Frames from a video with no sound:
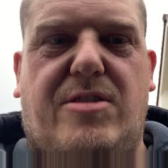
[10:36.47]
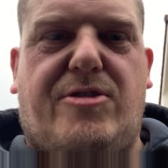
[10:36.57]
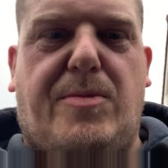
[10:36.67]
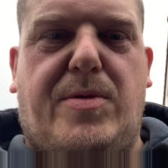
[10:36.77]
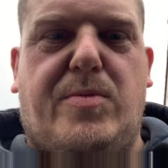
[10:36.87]
on
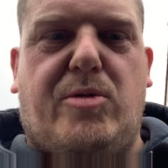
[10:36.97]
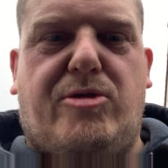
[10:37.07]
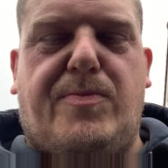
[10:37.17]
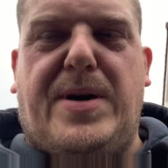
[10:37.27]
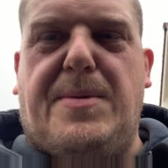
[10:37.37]
top of the
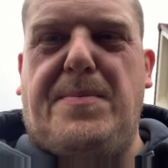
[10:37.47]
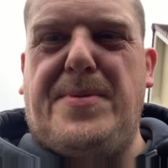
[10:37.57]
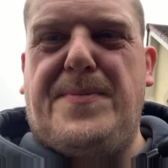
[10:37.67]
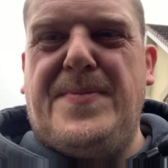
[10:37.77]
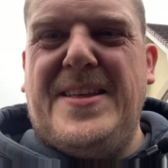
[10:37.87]
water pump,
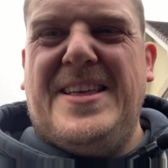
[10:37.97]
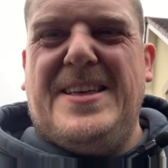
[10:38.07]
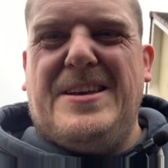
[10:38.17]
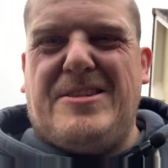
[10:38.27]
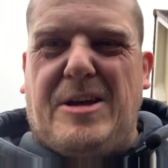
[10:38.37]

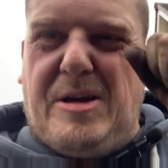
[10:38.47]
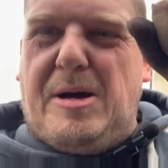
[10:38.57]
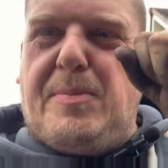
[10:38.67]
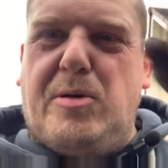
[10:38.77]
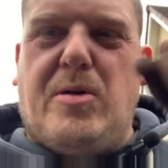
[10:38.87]
so
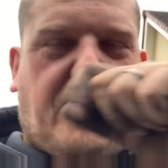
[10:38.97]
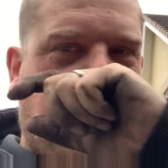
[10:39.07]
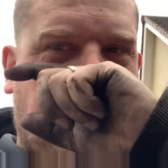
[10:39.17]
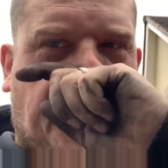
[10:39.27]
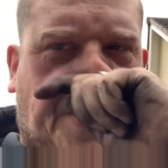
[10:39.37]
I pulled
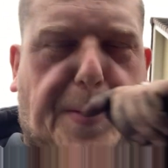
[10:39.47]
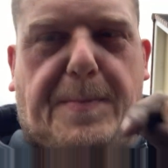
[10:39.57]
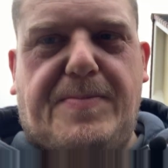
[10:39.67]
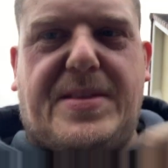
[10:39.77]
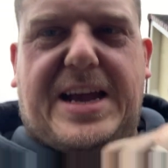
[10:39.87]
quite hard,
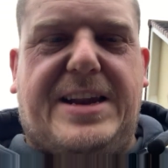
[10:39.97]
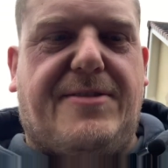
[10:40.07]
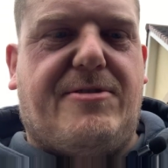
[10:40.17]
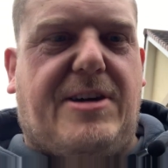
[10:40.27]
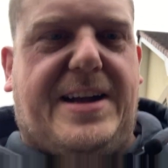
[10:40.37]
and
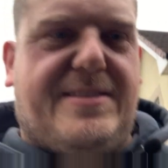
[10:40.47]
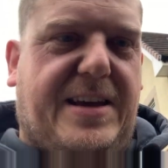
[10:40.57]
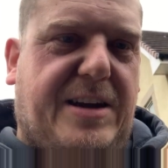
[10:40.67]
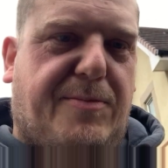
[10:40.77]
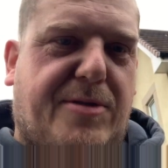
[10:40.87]
I've cracked
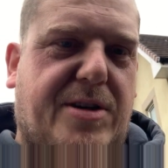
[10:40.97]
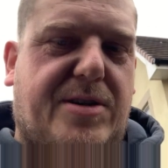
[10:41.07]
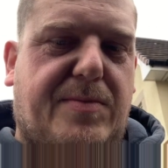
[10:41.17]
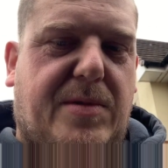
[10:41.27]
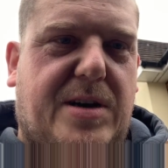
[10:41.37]
it, and I've
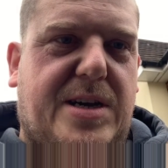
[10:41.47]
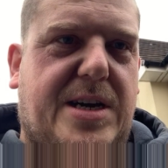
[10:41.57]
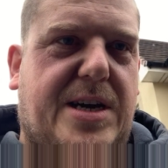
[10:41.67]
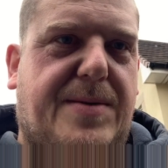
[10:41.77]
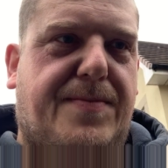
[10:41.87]
broken
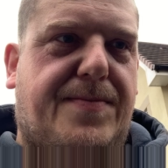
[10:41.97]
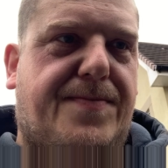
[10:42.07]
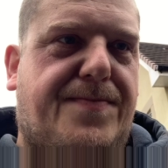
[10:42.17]
my